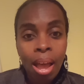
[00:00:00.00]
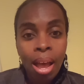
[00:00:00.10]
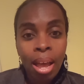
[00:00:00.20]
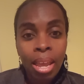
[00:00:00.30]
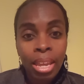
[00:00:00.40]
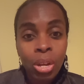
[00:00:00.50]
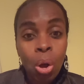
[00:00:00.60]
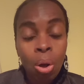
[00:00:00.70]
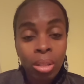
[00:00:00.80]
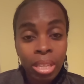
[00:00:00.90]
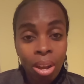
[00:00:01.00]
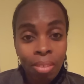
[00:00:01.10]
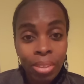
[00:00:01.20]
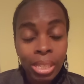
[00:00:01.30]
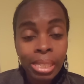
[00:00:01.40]
I called the
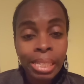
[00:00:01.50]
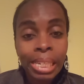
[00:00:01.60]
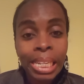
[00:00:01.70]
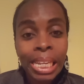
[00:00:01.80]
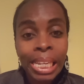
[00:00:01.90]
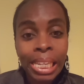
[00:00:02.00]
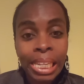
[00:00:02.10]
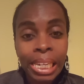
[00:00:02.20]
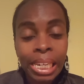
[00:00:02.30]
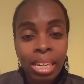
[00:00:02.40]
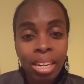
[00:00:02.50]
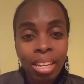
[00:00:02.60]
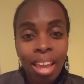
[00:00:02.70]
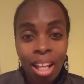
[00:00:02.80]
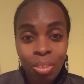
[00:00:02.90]
office in
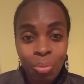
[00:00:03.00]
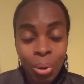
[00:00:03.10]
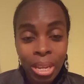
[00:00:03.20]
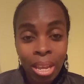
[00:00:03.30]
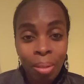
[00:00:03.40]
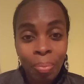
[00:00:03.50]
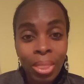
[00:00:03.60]
California.